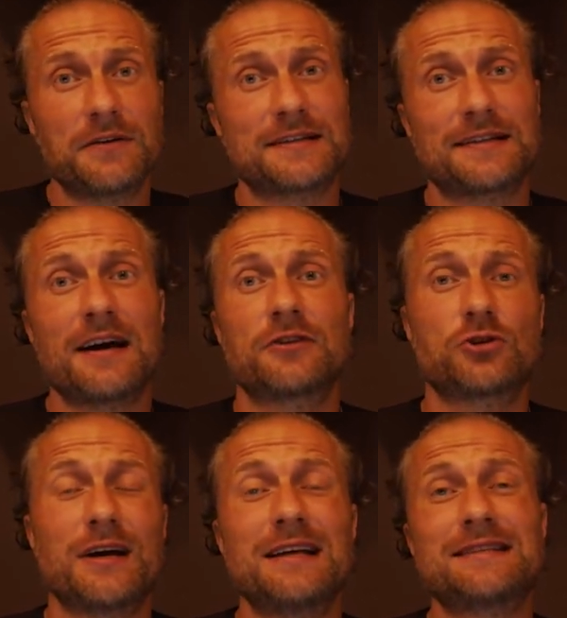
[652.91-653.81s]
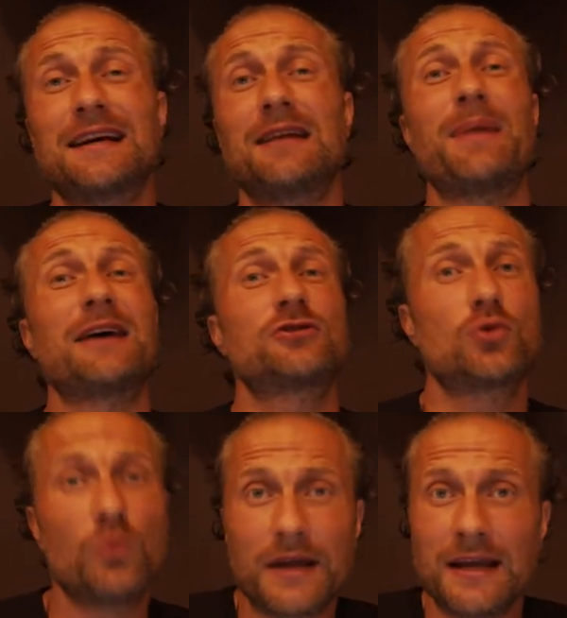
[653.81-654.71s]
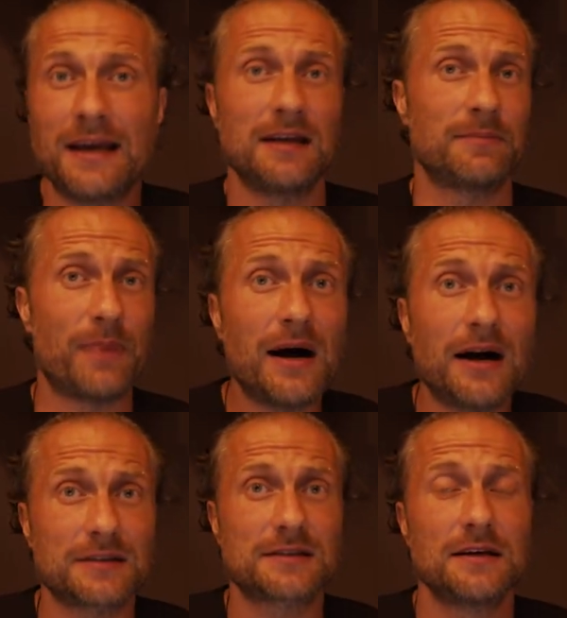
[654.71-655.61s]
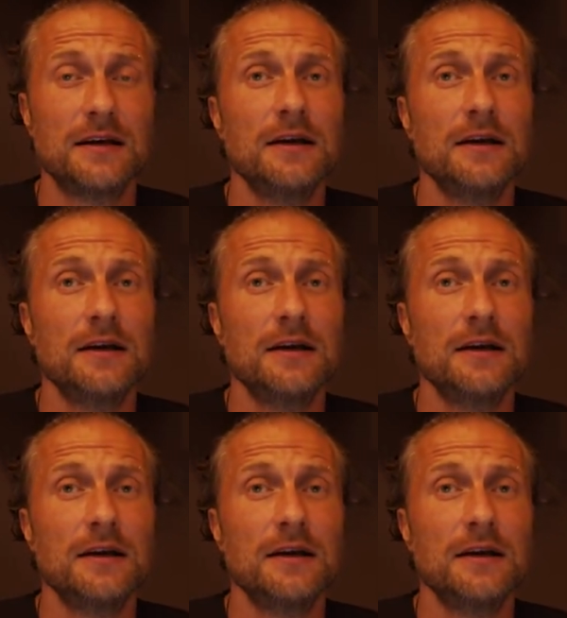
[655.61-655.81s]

the stock trades at about 28 bucks.